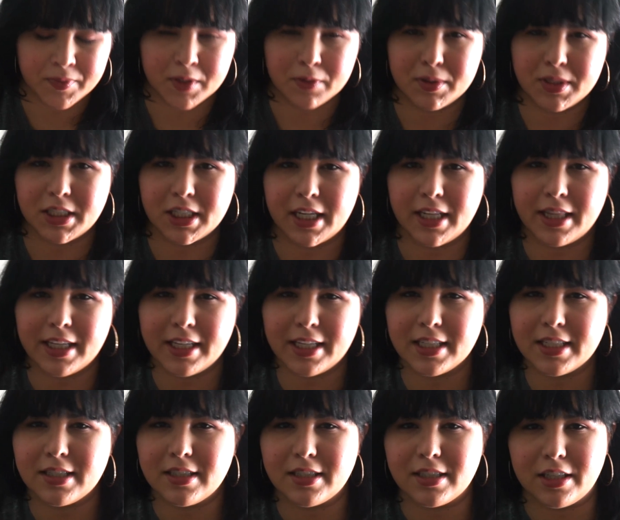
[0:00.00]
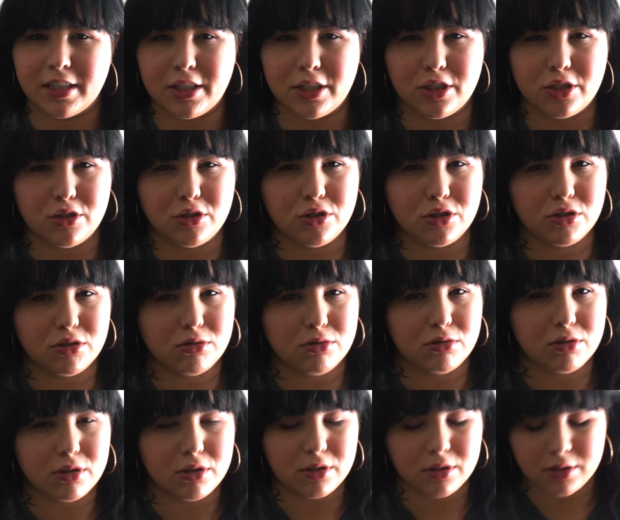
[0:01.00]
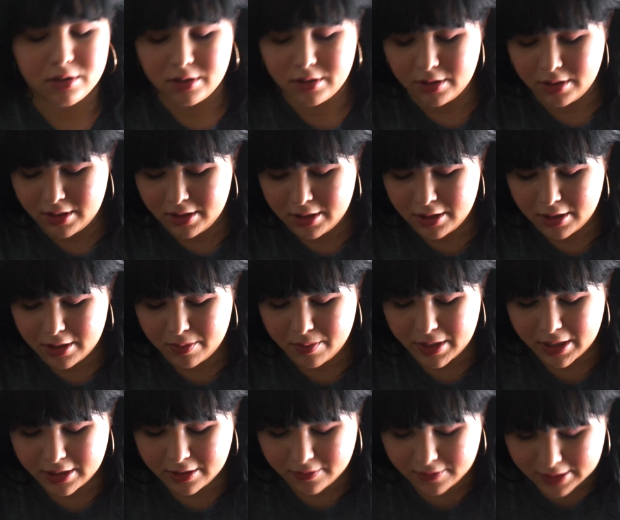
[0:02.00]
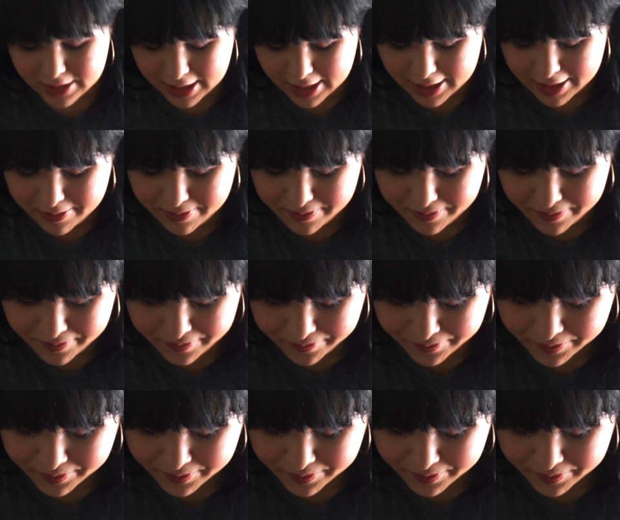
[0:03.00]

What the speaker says: which I think is the usual amount of time.